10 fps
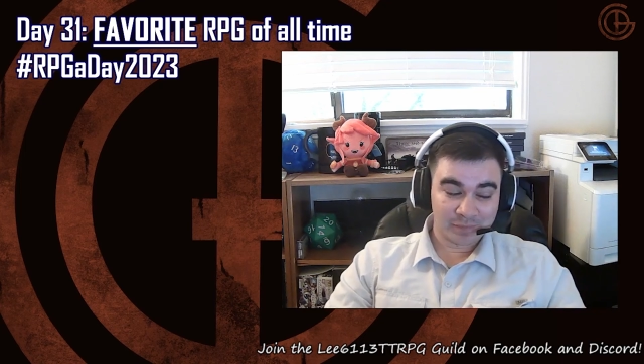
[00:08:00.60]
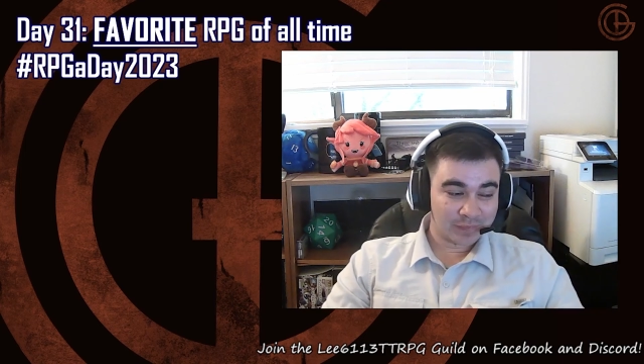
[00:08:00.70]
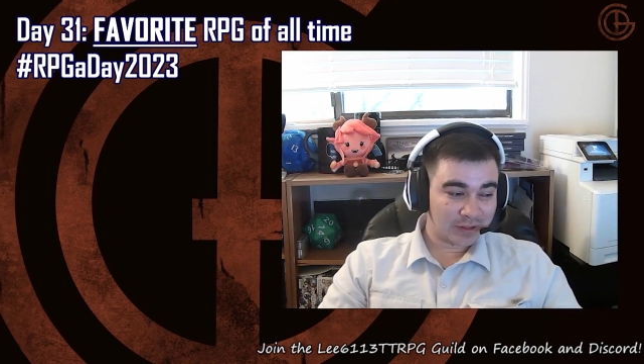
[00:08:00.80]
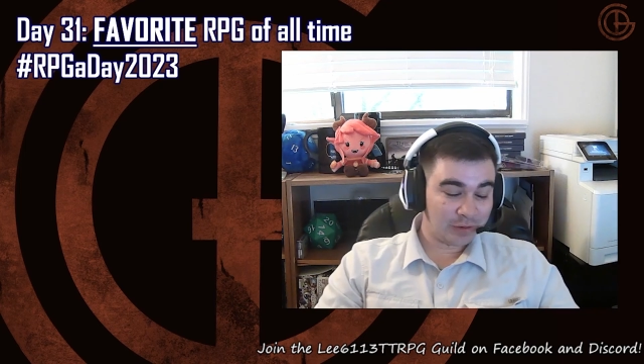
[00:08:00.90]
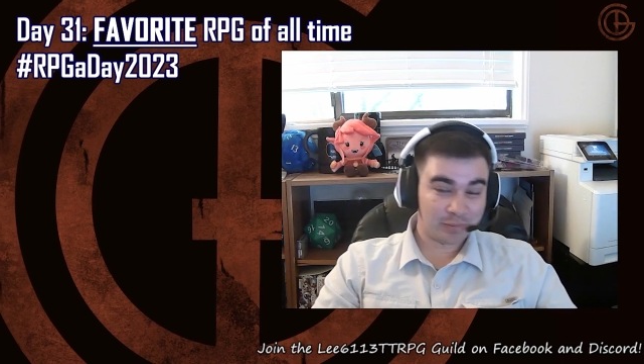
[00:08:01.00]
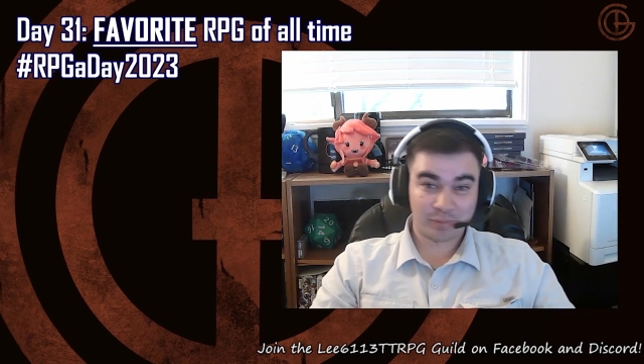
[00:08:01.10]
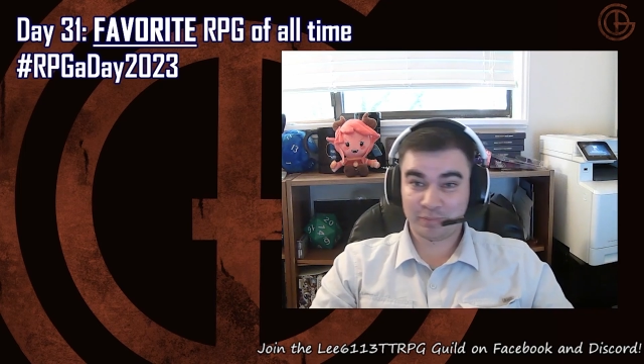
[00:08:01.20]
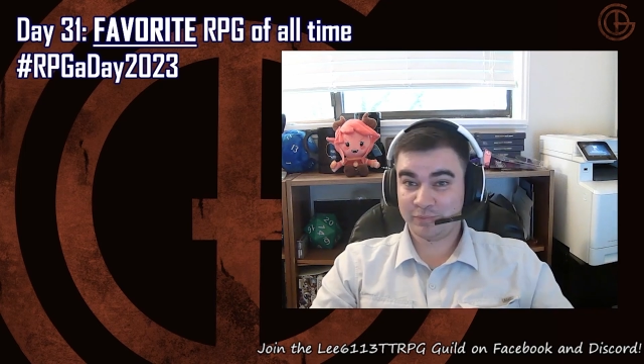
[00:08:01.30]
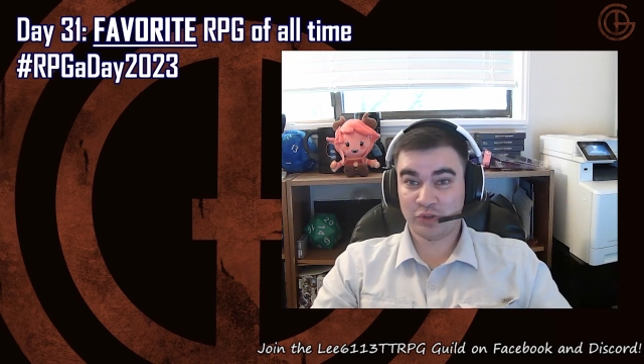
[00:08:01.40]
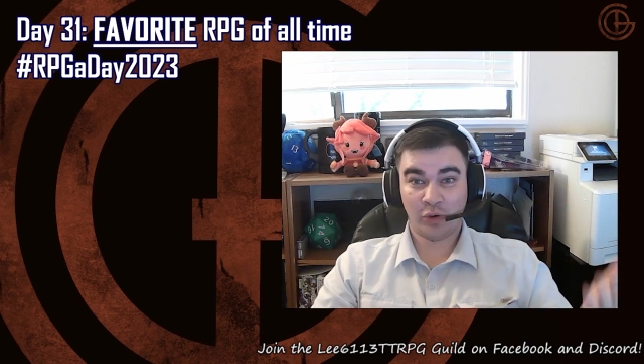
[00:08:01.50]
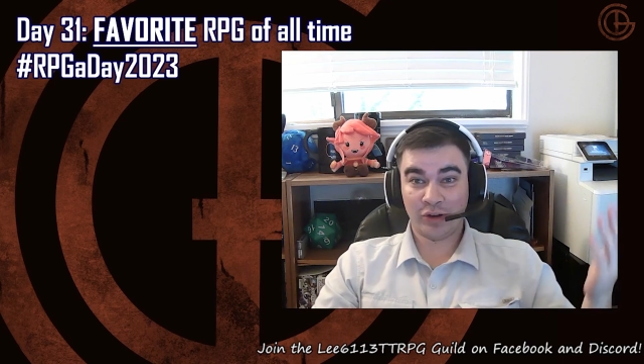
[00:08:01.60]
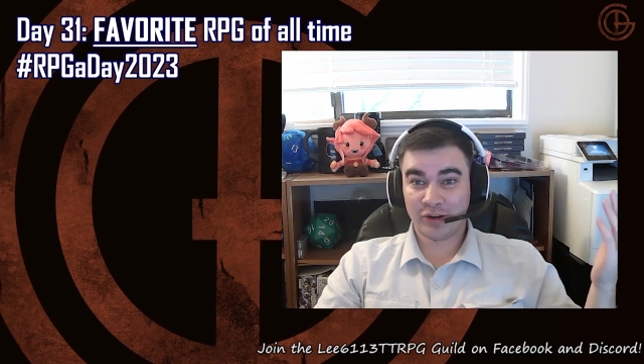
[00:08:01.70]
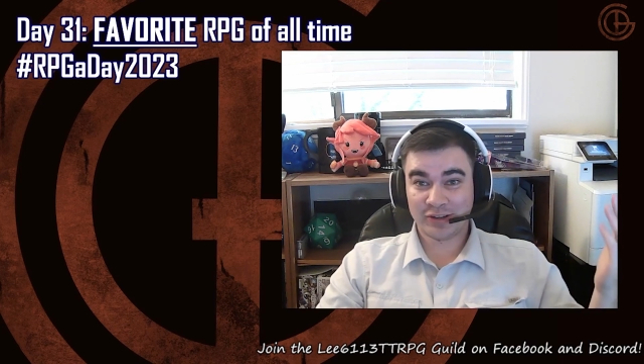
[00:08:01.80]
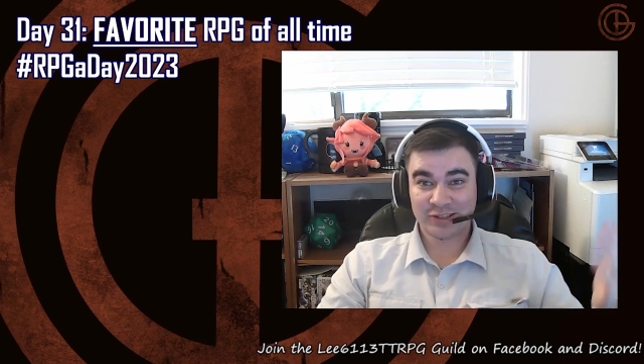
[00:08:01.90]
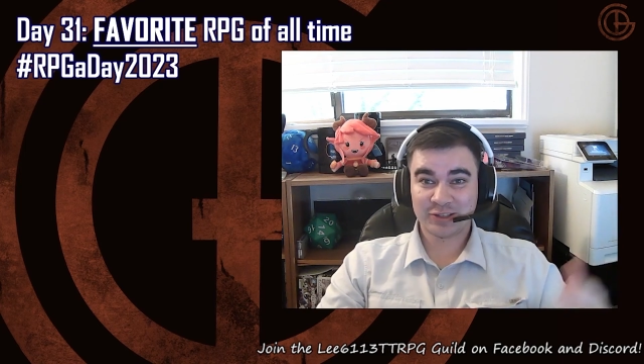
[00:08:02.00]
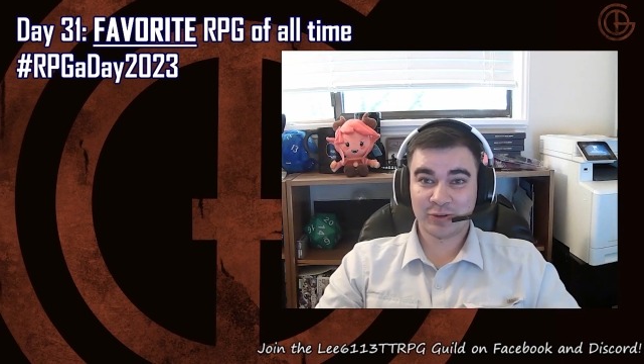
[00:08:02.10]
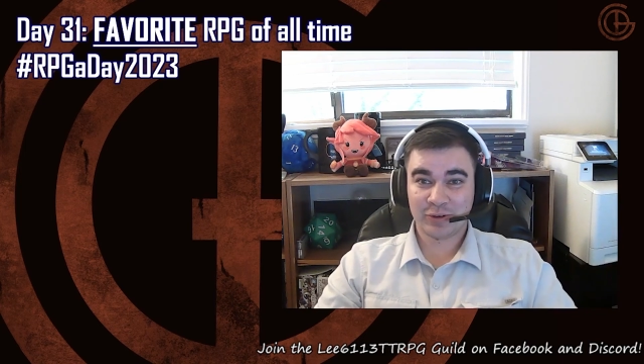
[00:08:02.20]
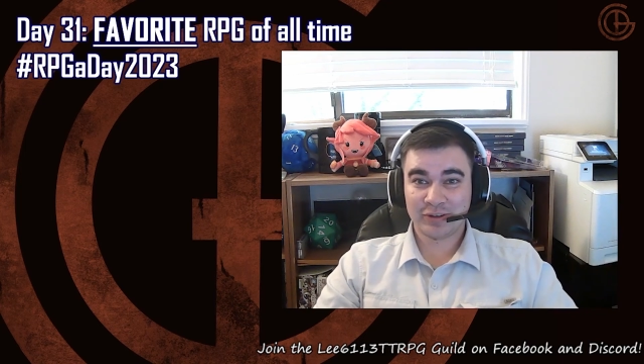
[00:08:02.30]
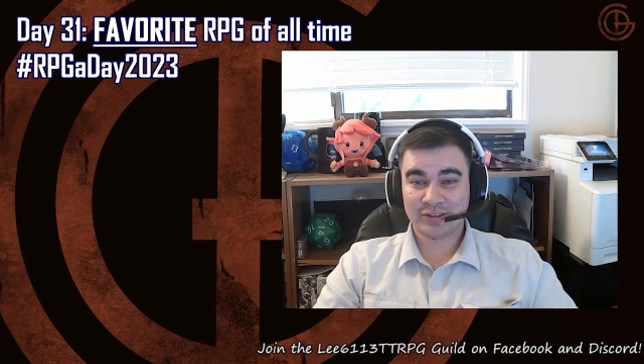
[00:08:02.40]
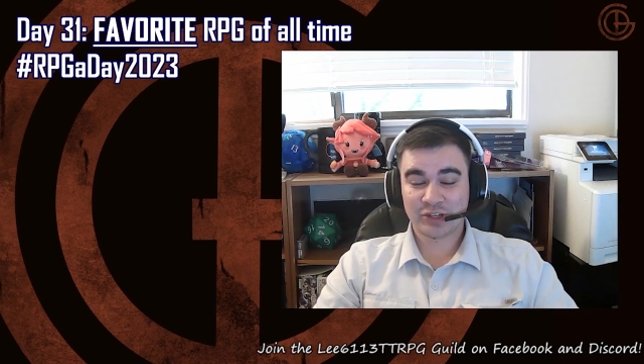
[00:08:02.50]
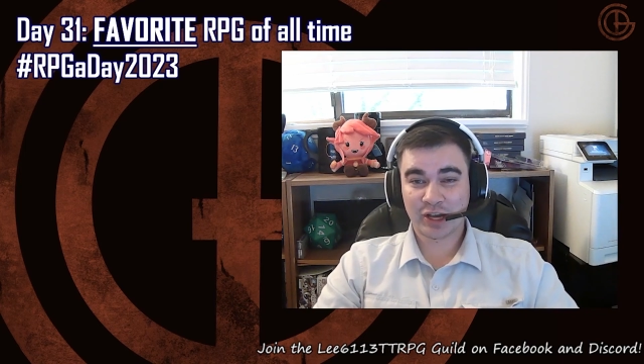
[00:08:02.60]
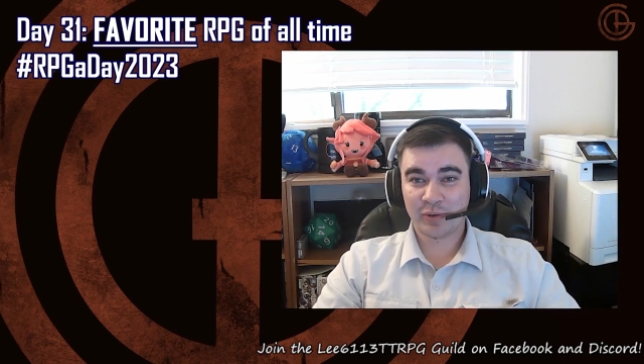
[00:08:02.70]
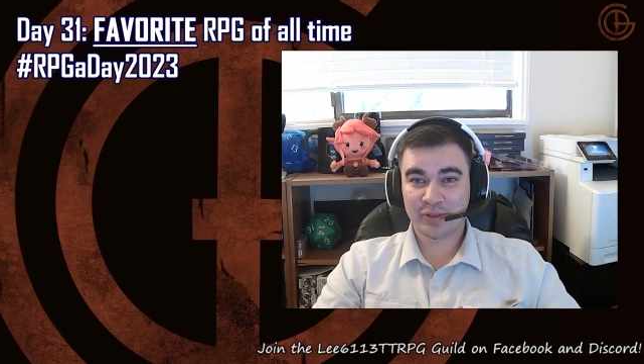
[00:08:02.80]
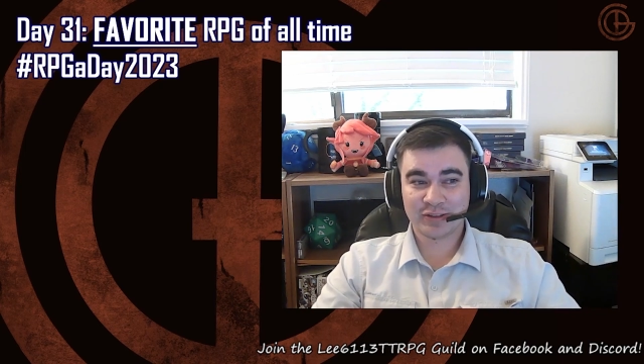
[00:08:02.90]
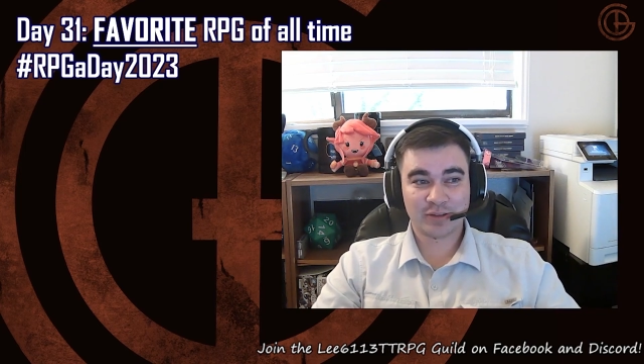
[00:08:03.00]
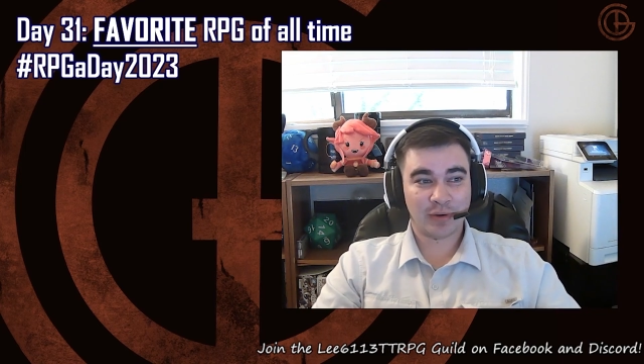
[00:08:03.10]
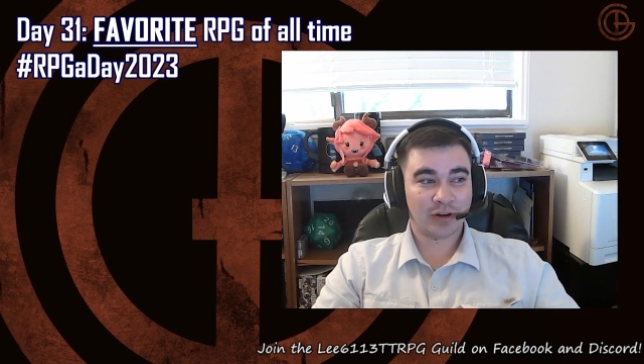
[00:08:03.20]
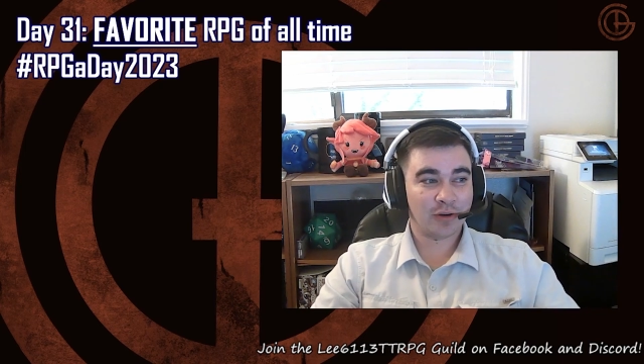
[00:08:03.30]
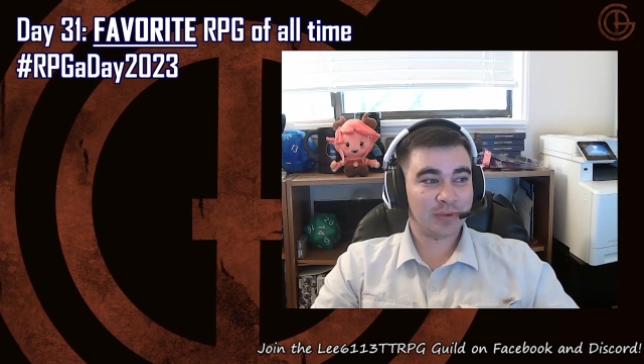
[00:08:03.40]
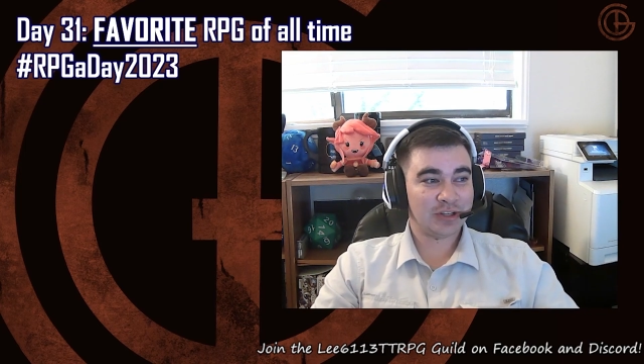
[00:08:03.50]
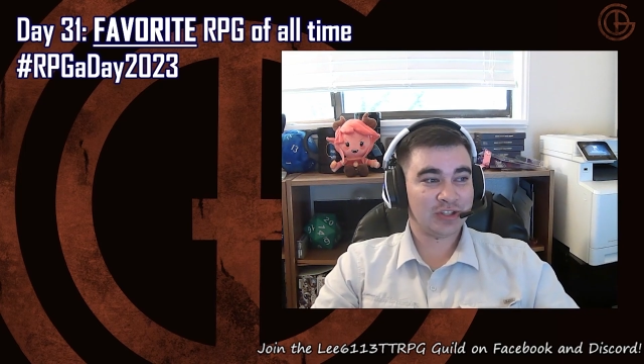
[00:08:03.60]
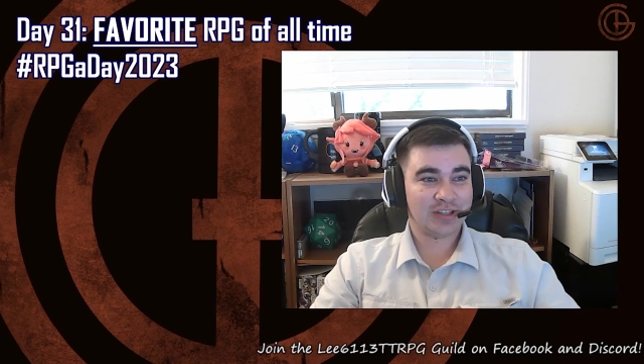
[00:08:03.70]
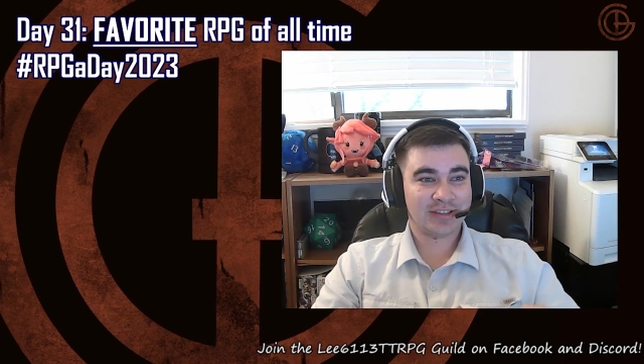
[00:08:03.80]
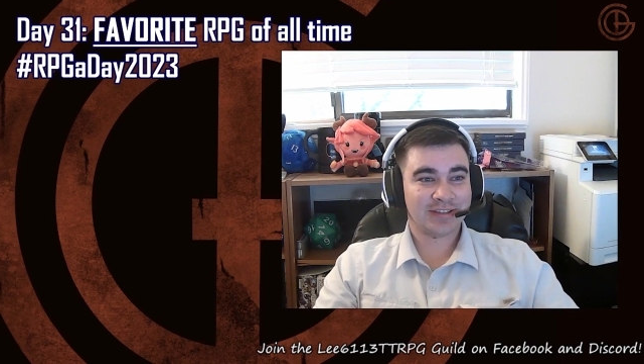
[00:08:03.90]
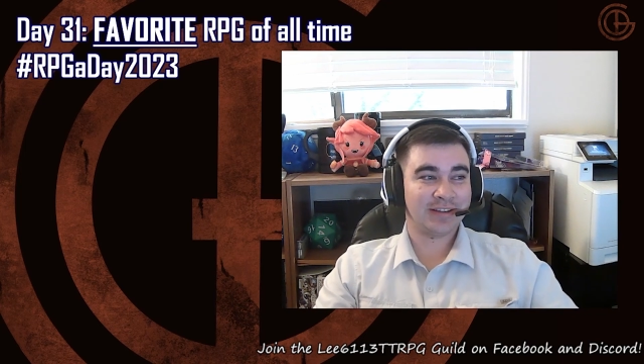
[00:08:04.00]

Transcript: you join our Discord and chat with us about RPGs.